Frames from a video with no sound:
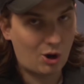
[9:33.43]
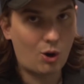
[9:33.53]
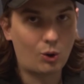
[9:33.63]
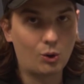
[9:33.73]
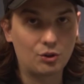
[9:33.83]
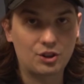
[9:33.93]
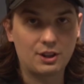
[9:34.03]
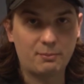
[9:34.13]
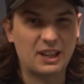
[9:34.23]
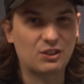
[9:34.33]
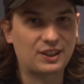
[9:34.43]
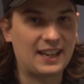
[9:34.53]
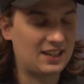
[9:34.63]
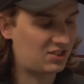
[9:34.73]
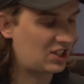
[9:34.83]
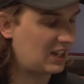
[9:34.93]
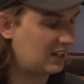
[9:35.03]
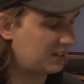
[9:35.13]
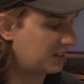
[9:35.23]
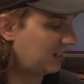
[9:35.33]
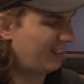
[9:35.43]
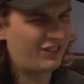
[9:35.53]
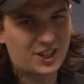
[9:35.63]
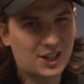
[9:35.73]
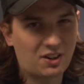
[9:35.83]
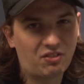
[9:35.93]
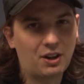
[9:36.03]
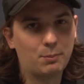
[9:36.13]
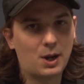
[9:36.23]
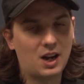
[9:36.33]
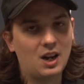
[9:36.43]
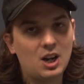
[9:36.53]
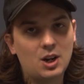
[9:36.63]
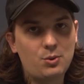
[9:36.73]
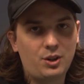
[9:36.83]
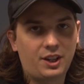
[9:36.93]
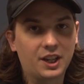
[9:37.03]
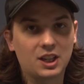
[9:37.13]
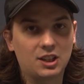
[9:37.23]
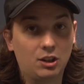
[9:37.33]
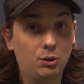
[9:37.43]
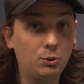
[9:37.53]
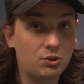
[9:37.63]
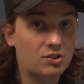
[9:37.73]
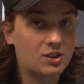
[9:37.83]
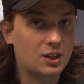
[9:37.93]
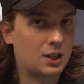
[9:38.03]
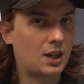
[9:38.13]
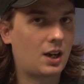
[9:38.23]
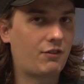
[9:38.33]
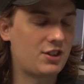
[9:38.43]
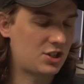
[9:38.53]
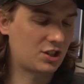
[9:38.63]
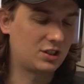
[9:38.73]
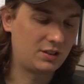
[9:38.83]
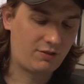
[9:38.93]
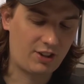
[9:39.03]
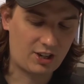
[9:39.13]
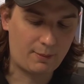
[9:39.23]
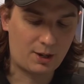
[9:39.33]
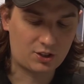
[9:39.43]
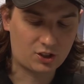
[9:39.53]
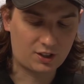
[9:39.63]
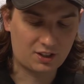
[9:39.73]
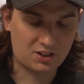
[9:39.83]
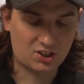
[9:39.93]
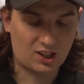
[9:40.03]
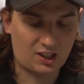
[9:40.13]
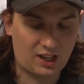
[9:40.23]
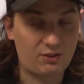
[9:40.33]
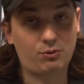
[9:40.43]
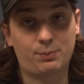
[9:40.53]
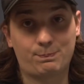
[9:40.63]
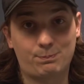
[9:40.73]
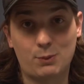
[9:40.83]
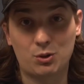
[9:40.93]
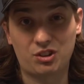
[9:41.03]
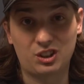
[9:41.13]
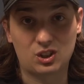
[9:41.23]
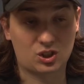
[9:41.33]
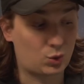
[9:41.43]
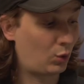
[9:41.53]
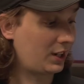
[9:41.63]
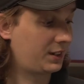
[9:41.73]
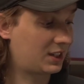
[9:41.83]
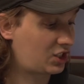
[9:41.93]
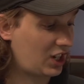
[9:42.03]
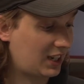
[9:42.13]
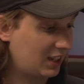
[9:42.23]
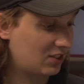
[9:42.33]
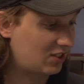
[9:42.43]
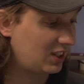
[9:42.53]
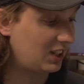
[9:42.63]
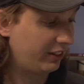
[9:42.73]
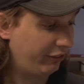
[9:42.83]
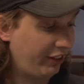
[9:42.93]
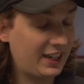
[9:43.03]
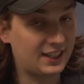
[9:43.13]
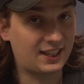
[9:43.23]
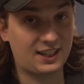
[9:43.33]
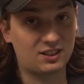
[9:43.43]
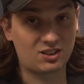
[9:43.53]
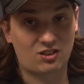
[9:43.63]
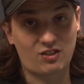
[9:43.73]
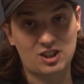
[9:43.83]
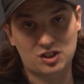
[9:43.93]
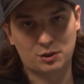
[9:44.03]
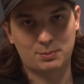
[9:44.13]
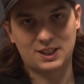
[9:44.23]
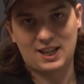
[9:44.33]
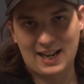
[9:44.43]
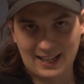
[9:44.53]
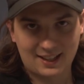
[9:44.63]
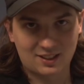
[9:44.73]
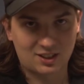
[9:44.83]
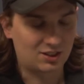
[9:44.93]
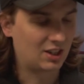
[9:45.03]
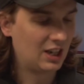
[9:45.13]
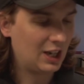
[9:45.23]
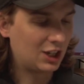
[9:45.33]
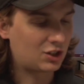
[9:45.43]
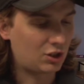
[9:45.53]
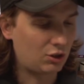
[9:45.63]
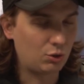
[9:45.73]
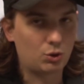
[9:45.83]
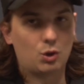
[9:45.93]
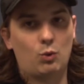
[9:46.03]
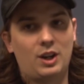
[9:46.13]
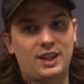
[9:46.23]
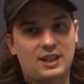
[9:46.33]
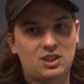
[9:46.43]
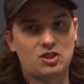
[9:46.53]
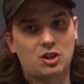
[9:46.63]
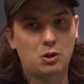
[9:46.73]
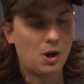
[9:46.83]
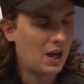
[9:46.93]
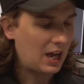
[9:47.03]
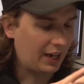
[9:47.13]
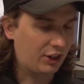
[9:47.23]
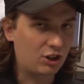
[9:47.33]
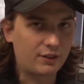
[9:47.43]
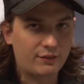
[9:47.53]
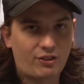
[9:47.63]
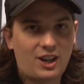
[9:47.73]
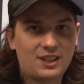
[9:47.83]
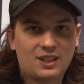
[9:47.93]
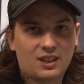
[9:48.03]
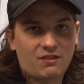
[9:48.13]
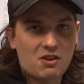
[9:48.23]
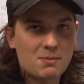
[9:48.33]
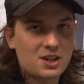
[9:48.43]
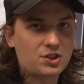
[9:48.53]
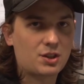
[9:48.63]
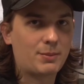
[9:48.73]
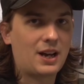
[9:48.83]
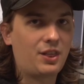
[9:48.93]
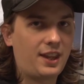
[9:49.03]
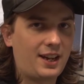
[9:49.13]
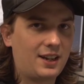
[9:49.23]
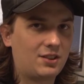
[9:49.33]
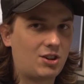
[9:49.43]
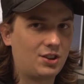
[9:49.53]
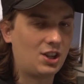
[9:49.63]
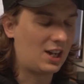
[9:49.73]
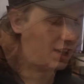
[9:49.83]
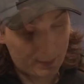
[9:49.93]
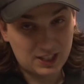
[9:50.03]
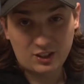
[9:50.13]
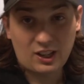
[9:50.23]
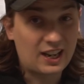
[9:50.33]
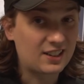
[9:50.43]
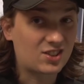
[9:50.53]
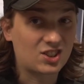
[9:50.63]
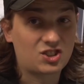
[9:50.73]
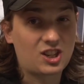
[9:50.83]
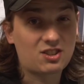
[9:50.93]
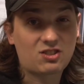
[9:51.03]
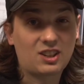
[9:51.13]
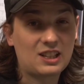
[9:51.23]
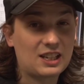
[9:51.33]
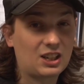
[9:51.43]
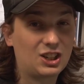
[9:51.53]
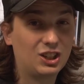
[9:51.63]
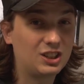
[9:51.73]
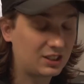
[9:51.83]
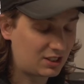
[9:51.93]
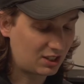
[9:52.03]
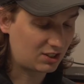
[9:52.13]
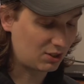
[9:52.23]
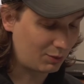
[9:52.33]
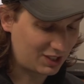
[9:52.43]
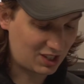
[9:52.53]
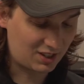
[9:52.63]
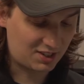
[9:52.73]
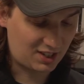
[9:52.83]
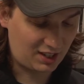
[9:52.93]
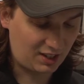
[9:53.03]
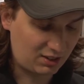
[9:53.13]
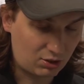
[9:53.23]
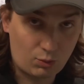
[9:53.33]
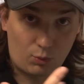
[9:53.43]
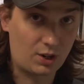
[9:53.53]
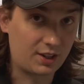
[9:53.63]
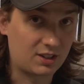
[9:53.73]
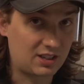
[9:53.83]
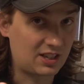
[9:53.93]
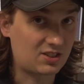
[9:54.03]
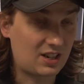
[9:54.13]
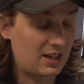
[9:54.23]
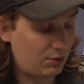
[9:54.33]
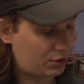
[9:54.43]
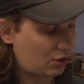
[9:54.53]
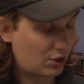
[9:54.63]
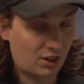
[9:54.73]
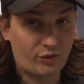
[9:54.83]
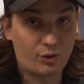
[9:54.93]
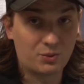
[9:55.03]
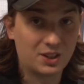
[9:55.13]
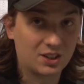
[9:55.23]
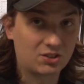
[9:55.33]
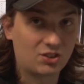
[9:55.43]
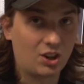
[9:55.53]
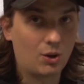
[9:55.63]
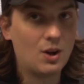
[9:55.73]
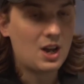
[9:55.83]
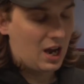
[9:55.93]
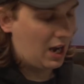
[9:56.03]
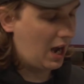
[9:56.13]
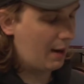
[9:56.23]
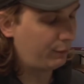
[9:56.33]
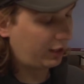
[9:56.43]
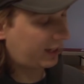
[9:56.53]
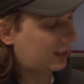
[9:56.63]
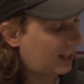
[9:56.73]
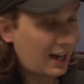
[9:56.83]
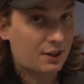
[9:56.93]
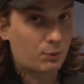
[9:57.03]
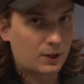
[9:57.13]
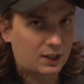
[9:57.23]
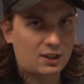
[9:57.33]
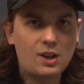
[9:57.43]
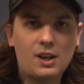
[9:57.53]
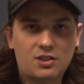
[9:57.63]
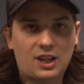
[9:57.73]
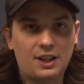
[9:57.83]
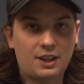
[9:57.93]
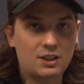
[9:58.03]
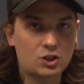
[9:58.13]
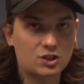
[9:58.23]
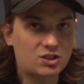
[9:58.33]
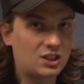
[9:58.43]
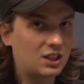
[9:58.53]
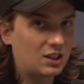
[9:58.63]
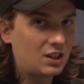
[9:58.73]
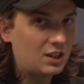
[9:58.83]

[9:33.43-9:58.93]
holes in the metal case yet. I gotta figure out if I'm uh, really gonna use the uh, feature very much on this. I, I, mostly just wanted to check and see if, hey, can this feature be added to the 182? I couldn't find any information about that online. The menu kind of suggested that it could since it was in the settings. Wanted to test it out and sure enough it worked. So uh, I'm really glad it worked. It's kind of interesting.